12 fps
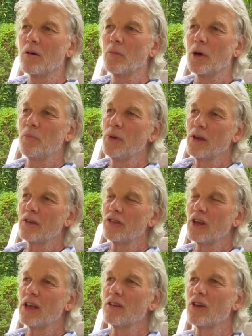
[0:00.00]
My
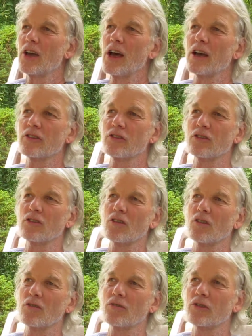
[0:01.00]
PSA test
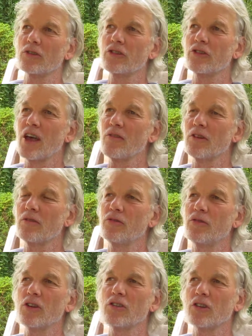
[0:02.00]
for 7
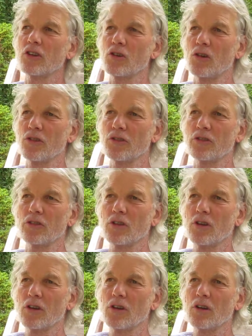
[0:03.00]
physicals,
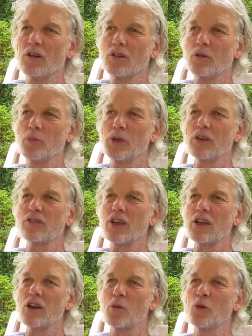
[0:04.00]
the
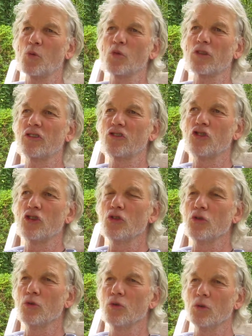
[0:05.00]
PSA number was
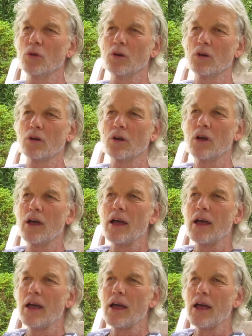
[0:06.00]
2.
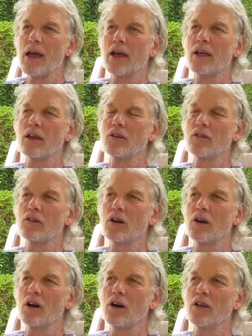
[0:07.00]
And
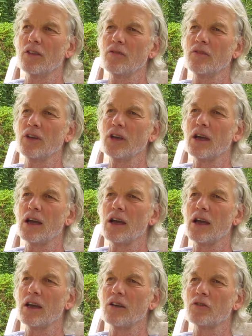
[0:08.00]
the
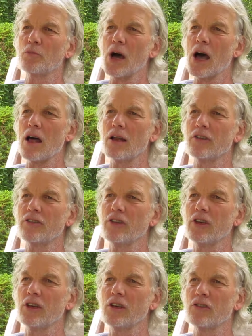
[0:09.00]
VA's
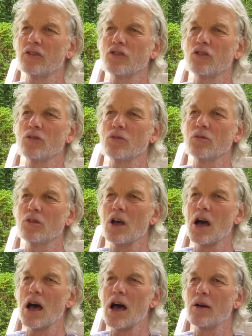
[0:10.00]
policy is to
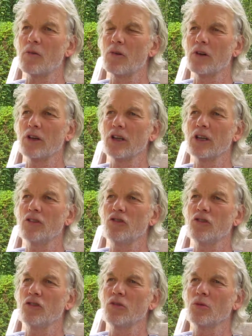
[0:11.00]
not really
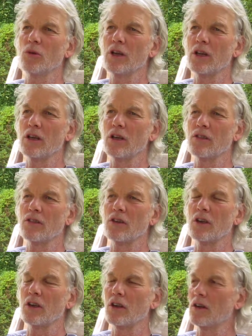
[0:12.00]
do
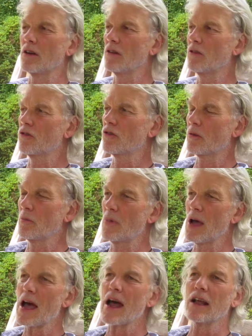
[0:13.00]
anything
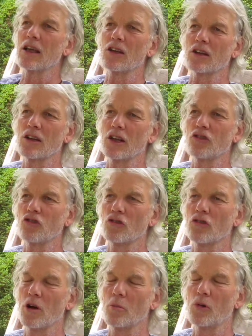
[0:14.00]
dramatic unless your
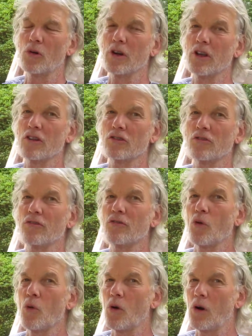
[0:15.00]
number is
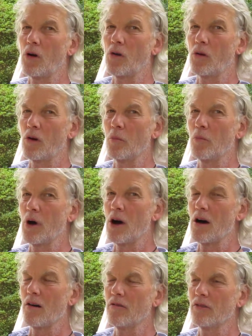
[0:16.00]
4 or
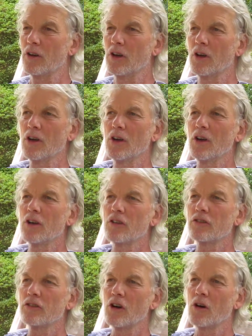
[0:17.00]
above.
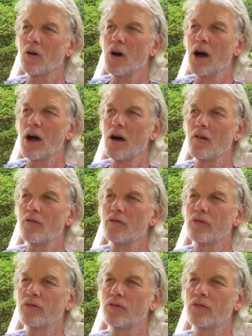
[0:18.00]
So
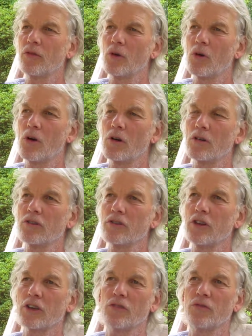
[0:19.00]
for
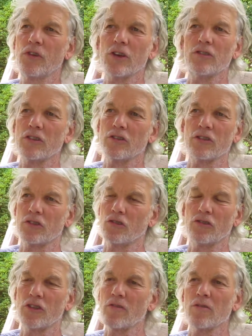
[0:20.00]
6
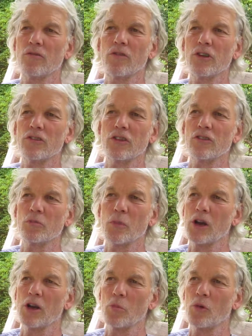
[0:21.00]
or 7 visits,
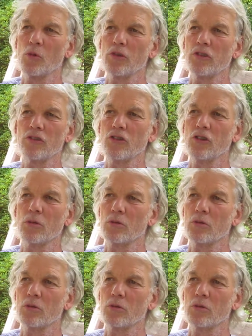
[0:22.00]
my number was a 2.